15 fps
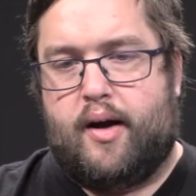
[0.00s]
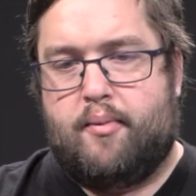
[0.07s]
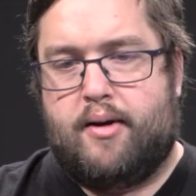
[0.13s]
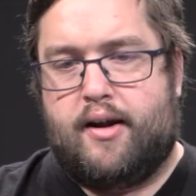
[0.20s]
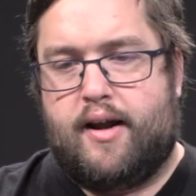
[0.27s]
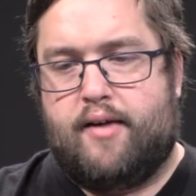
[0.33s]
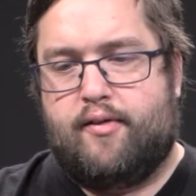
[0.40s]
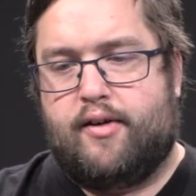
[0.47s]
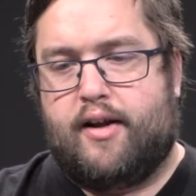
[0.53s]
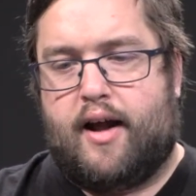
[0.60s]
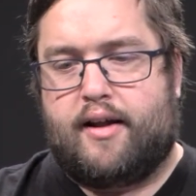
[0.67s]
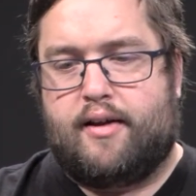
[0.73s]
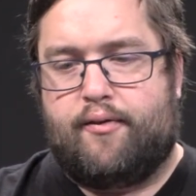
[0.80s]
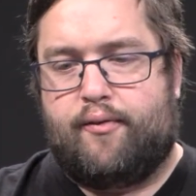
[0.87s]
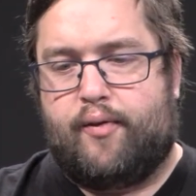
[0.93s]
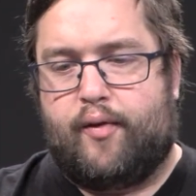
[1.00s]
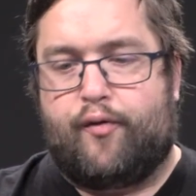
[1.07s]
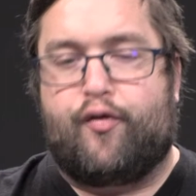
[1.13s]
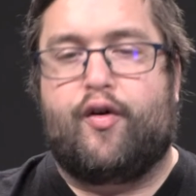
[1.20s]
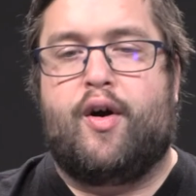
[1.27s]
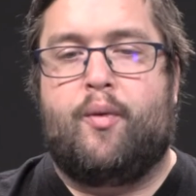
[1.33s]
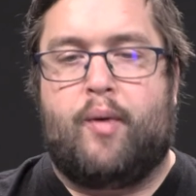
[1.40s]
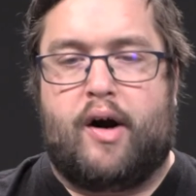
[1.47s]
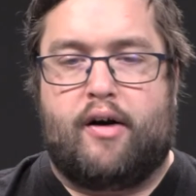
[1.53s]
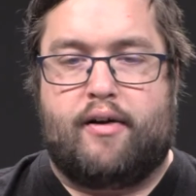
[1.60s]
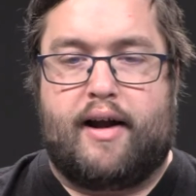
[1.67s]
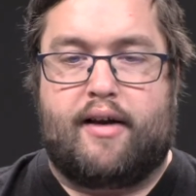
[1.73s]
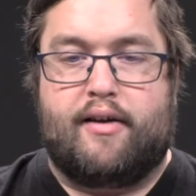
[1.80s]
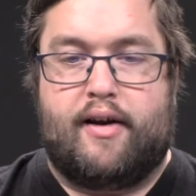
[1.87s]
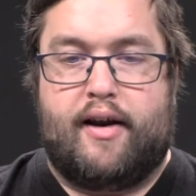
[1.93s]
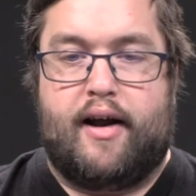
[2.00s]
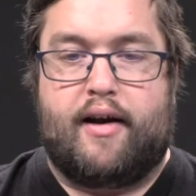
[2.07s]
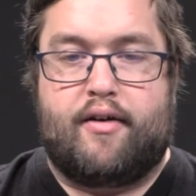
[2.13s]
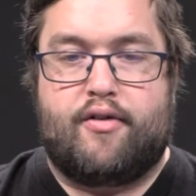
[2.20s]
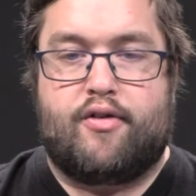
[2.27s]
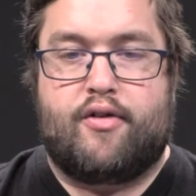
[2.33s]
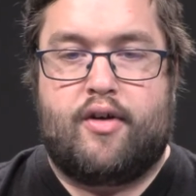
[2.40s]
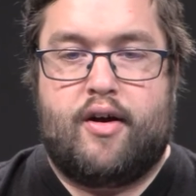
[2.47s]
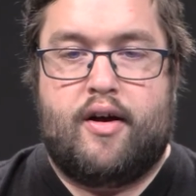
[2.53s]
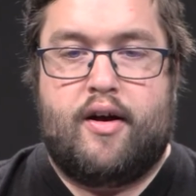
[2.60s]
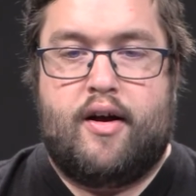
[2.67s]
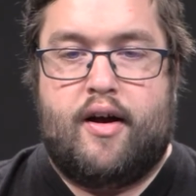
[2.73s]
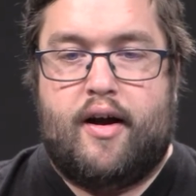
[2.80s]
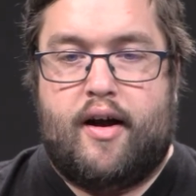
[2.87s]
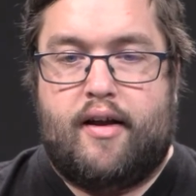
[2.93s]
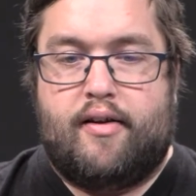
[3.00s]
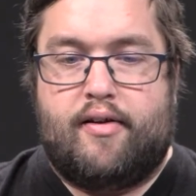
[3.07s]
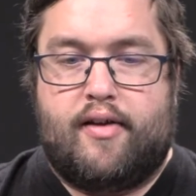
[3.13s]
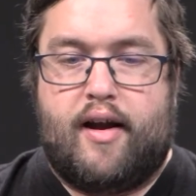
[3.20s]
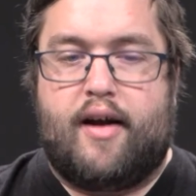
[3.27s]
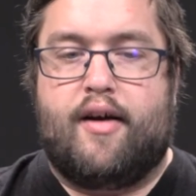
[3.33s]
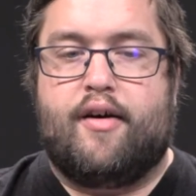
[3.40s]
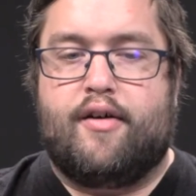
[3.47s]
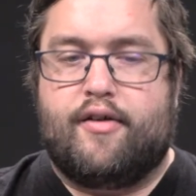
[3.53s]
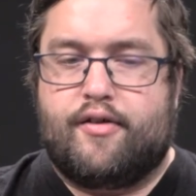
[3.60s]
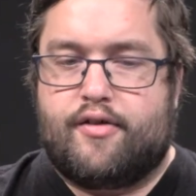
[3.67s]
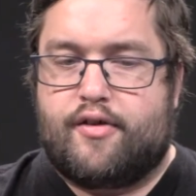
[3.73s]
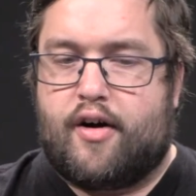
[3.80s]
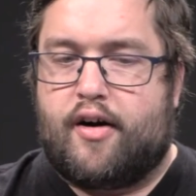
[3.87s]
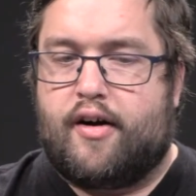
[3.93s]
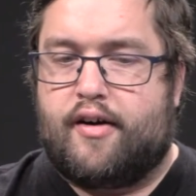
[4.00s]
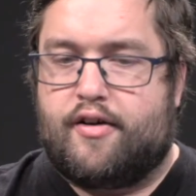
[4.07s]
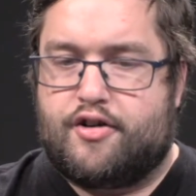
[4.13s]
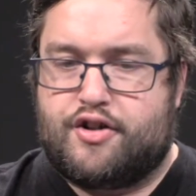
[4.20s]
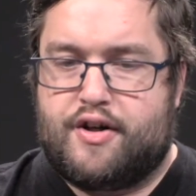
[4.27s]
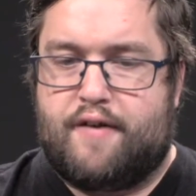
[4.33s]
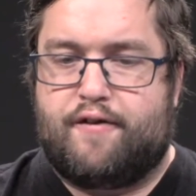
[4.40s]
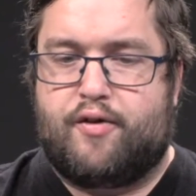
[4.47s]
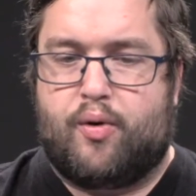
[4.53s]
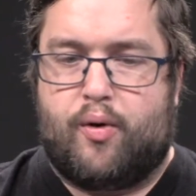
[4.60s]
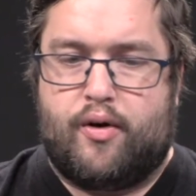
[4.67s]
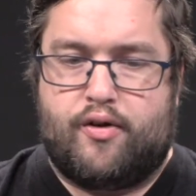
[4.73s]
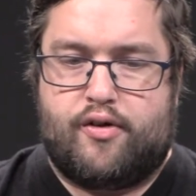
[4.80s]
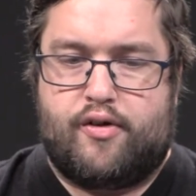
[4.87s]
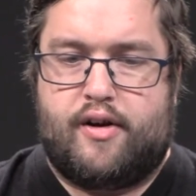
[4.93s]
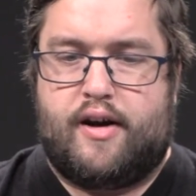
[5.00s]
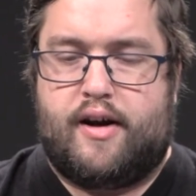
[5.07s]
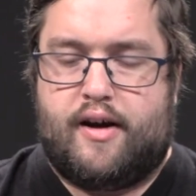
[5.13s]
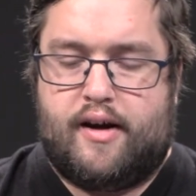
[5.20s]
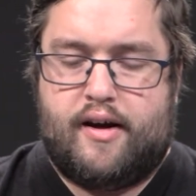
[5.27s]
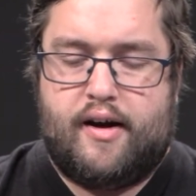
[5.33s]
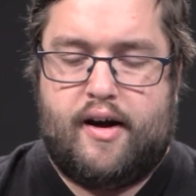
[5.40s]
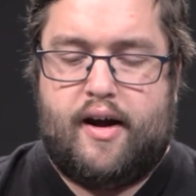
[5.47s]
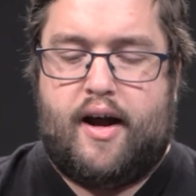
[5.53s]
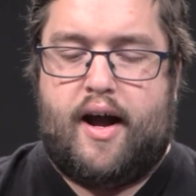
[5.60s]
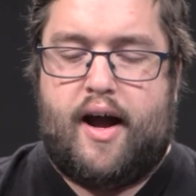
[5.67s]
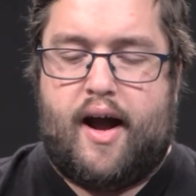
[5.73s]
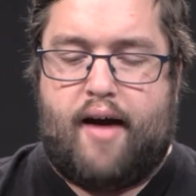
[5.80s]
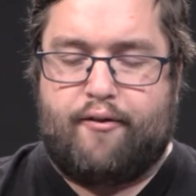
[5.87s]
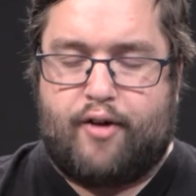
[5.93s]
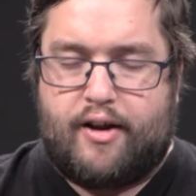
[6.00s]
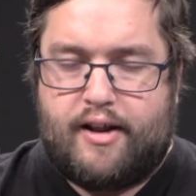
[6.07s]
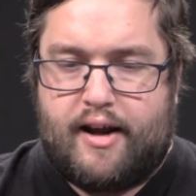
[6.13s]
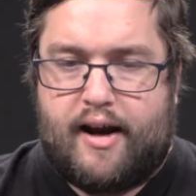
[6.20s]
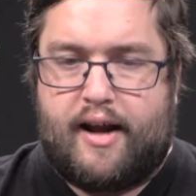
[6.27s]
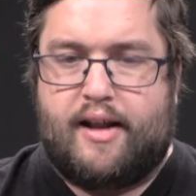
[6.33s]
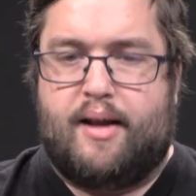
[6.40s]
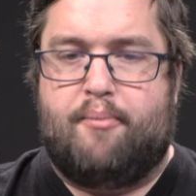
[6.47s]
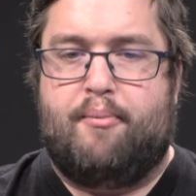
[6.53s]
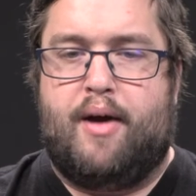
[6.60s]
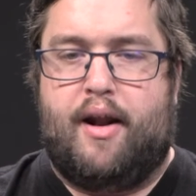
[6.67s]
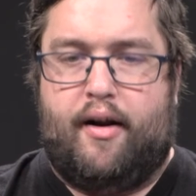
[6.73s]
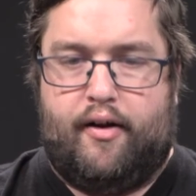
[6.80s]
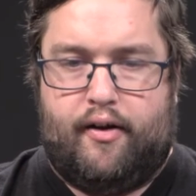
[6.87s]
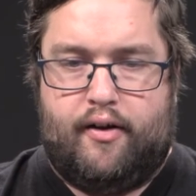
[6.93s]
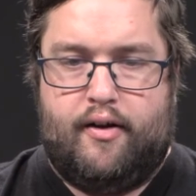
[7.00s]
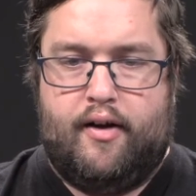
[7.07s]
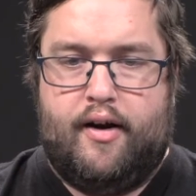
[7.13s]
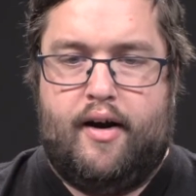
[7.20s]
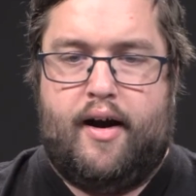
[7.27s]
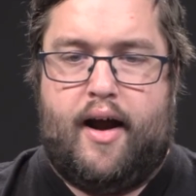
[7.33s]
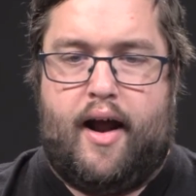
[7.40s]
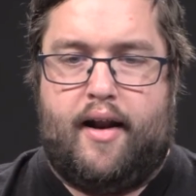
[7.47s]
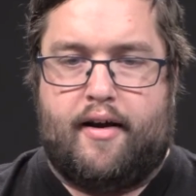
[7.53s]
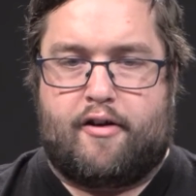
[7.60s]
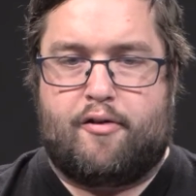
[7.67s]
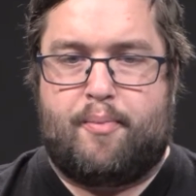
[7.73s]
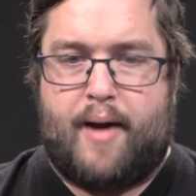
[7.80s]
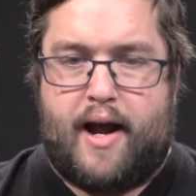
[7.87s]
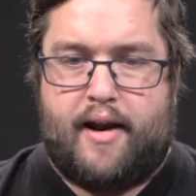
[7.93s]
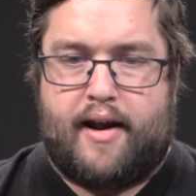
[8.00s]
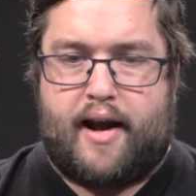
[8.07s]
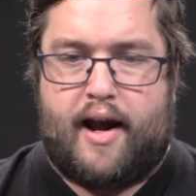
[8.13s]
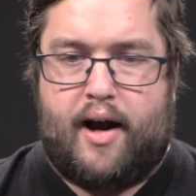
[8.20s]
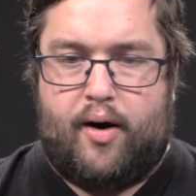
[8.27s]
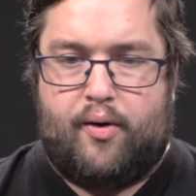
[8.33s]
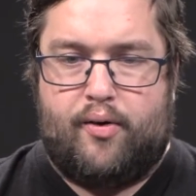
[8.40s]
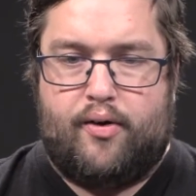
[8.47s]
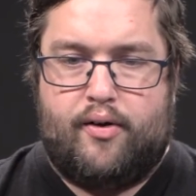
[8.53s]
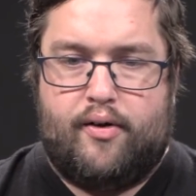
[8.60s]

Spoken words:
I mean, even like the freeware like Linux, they're starting to shift towards the everything in the middle and expanding out.